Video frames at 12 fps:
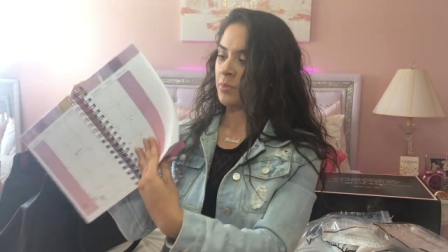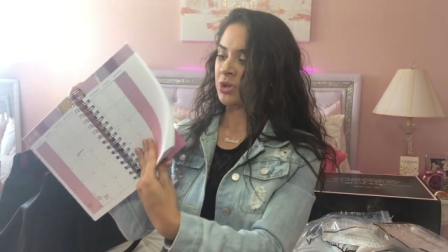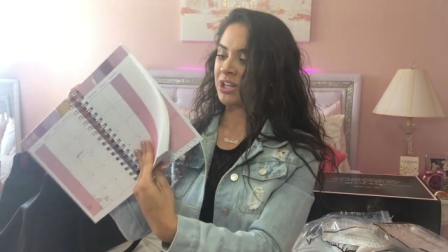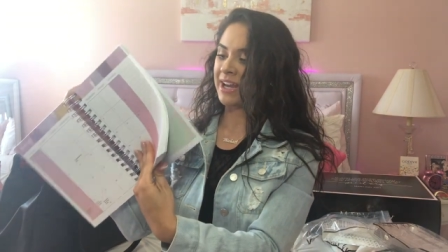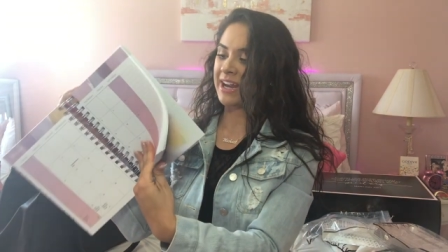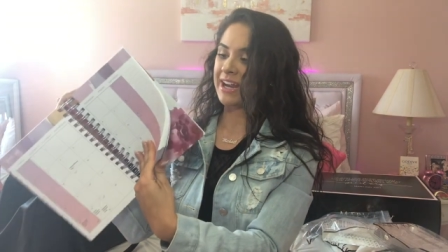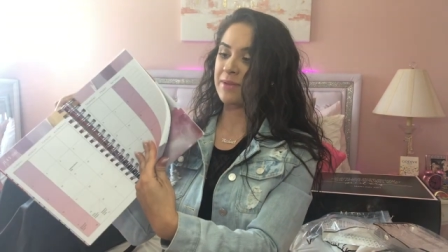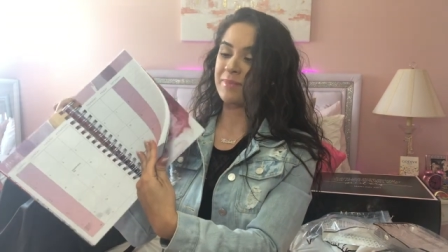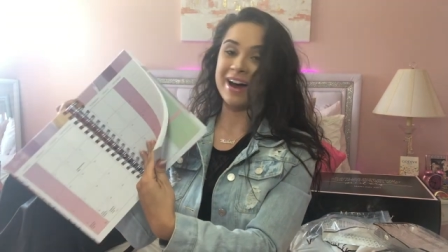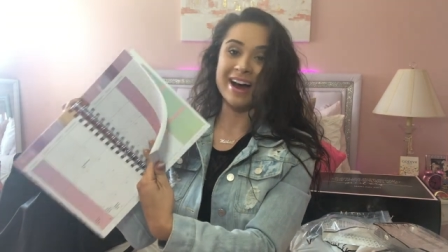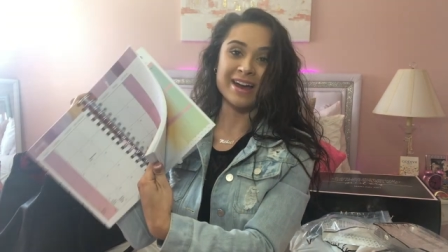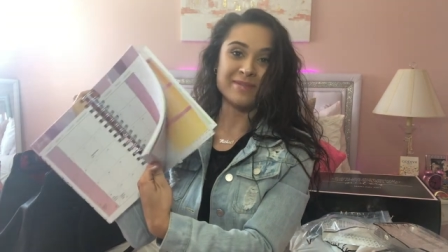planning
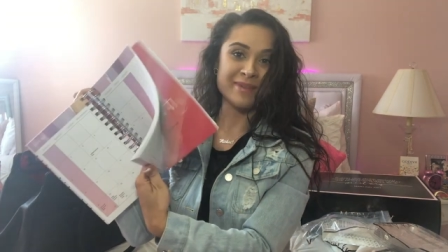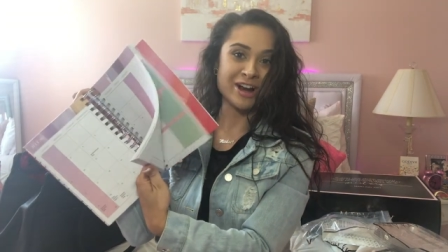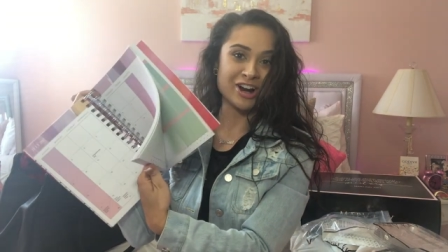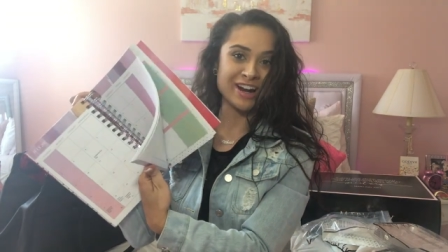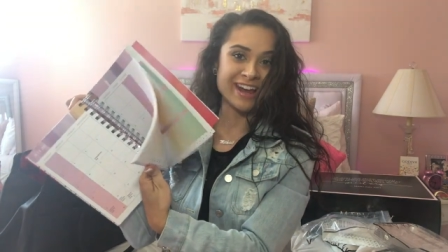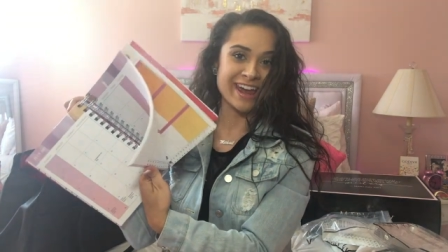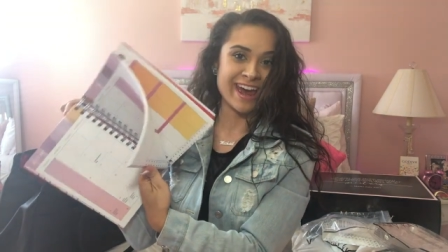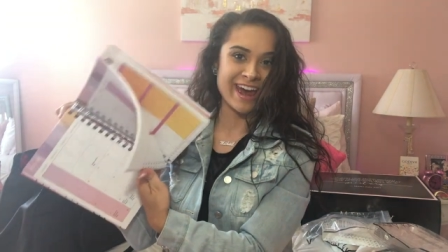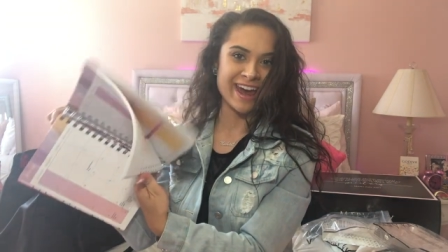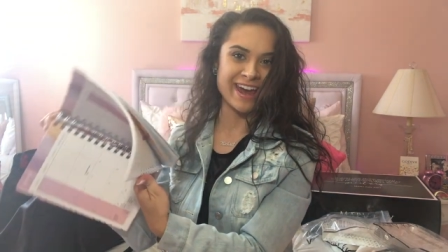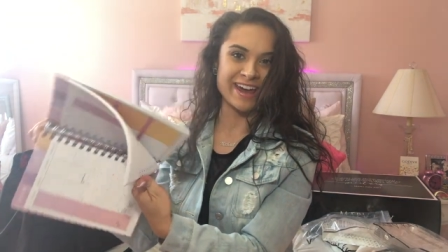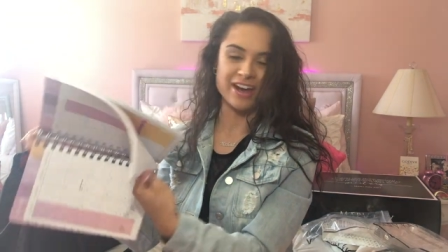my Mary
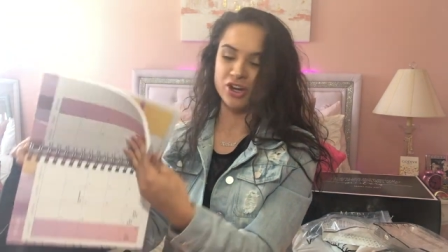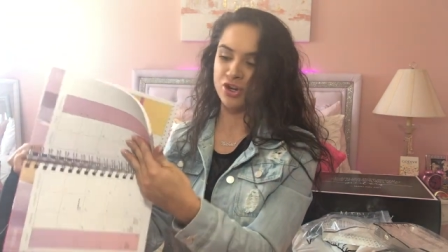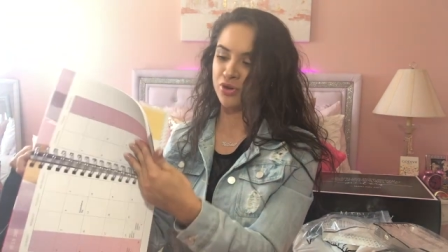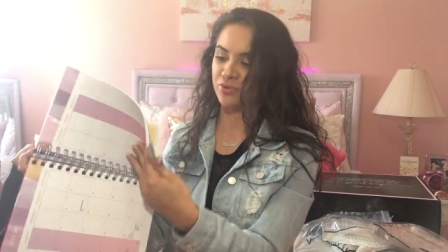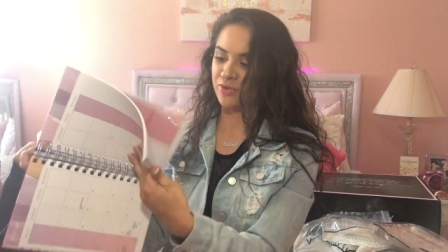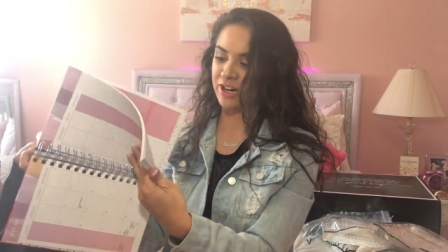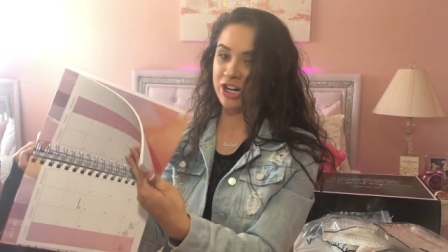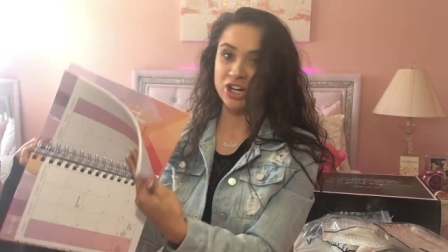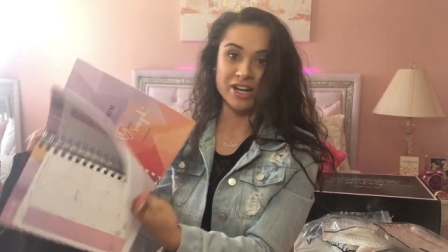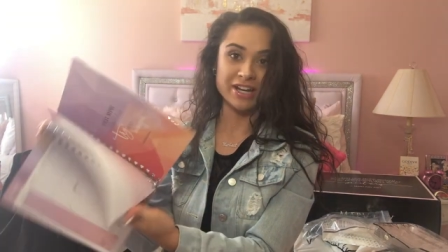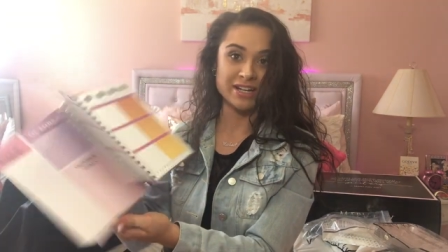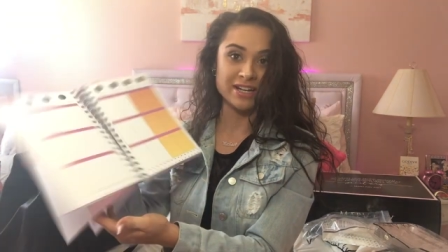Kay career
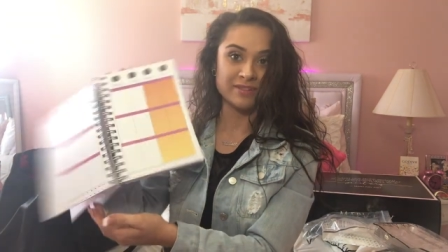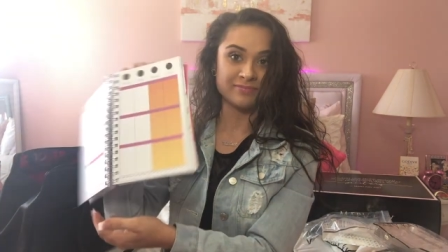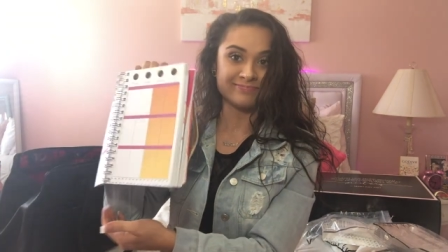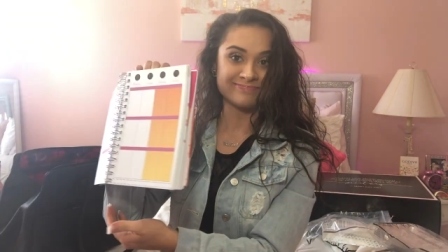in.